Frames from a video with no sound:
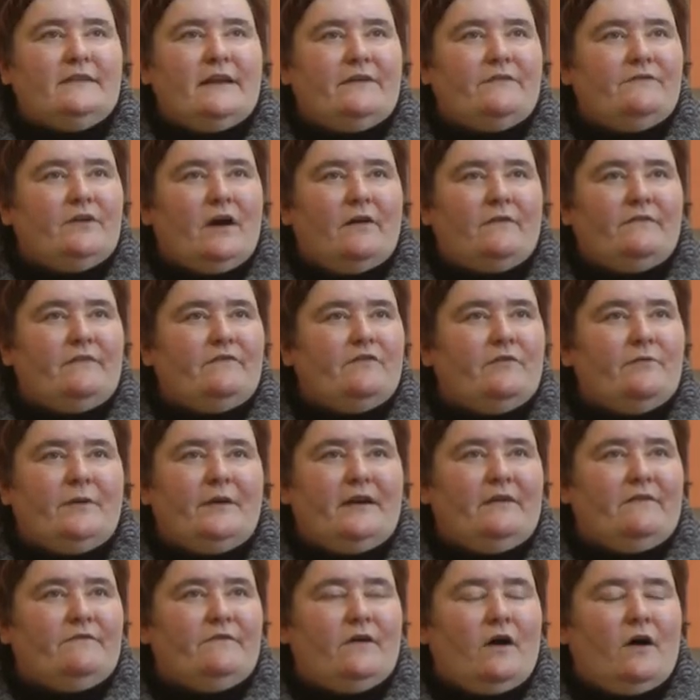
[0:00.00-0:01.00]
never, I've never
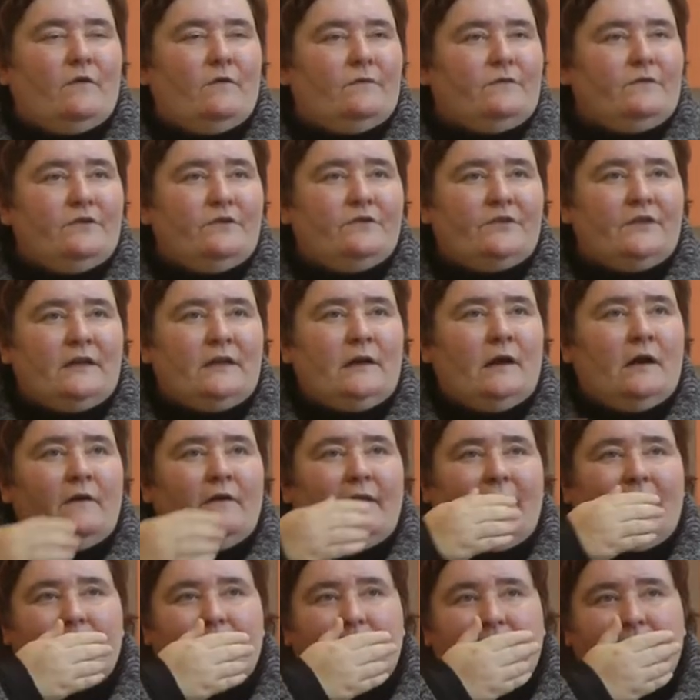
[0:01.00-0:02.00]
been involved in nothing like
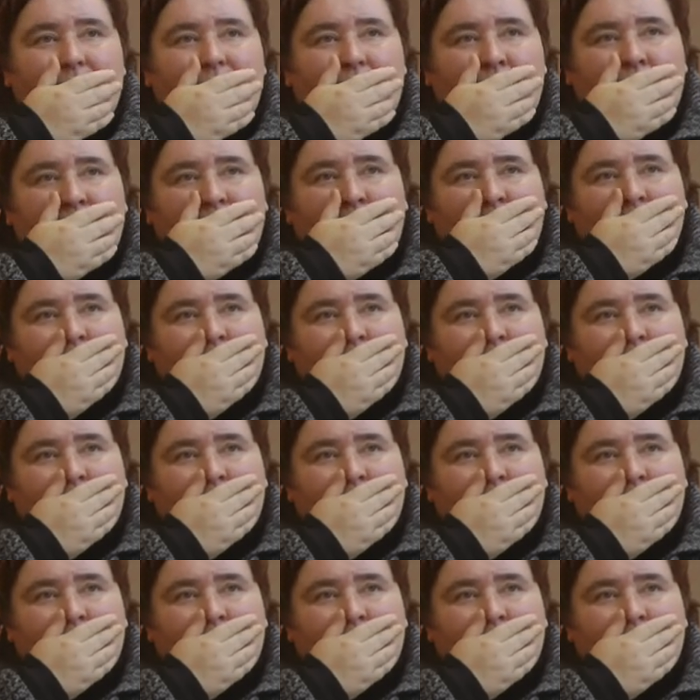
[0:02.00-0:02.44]
that before.